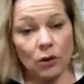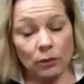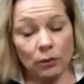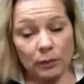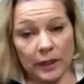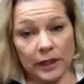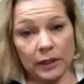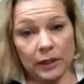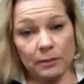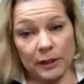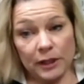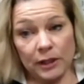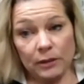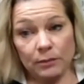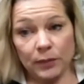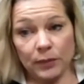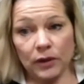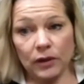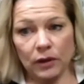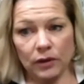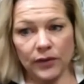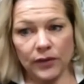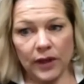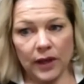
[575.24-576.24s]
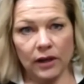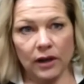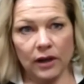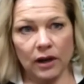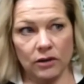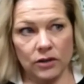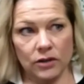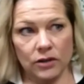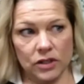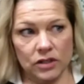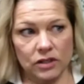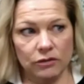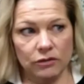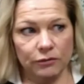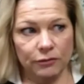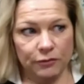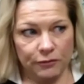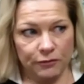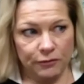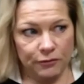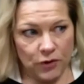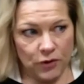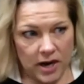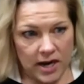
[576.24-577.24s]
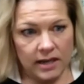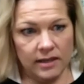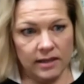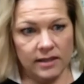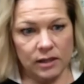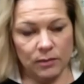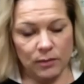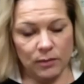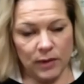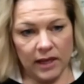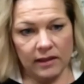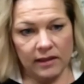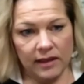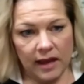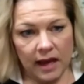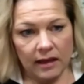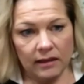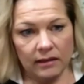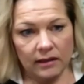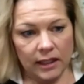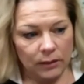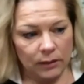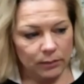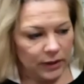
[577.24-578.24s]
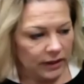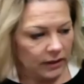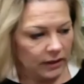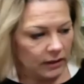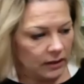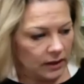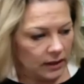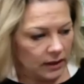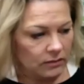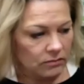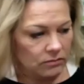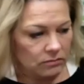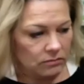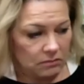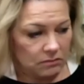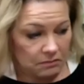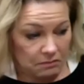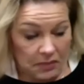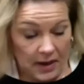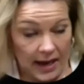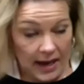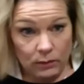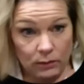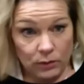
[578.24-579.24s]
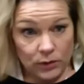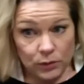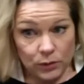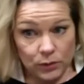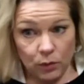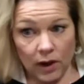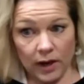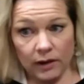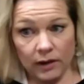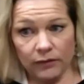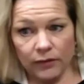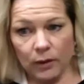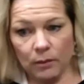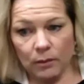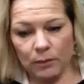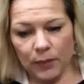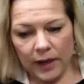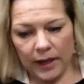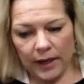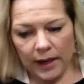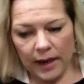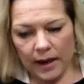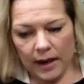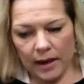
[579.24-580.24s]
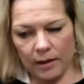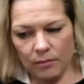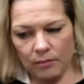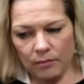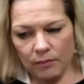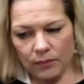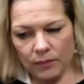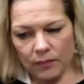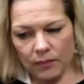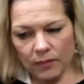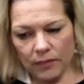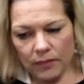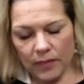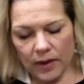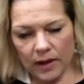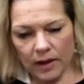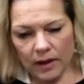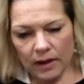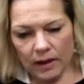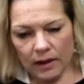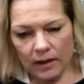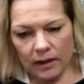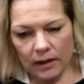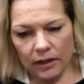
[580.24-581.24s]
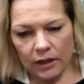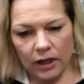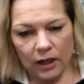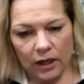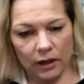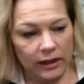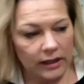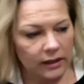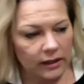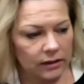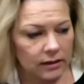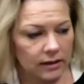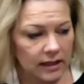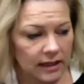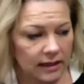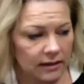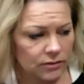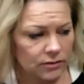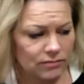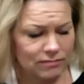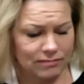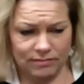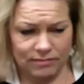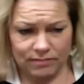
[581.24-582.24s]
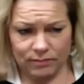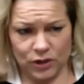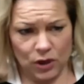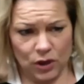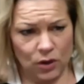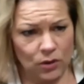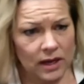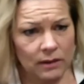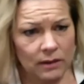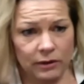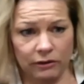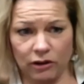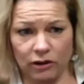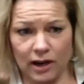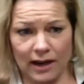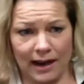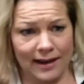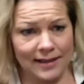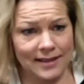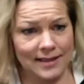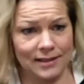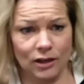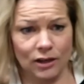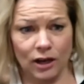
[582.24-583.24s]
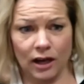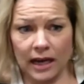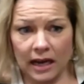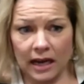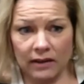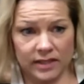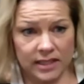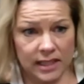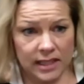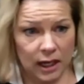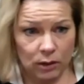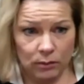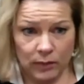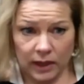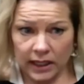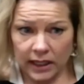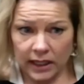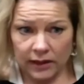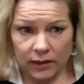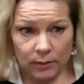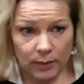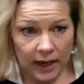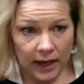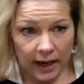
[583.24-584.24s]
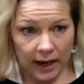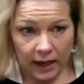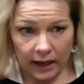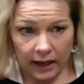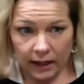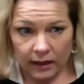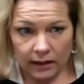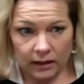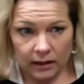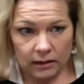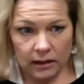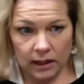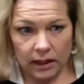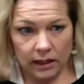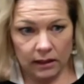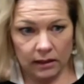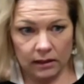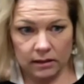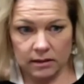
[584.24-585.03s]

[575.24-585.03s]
many people that are just afraid to make that leap. And I was one of them, but, you know, and don't get me wrong. I did not have a ton of money in the bank, like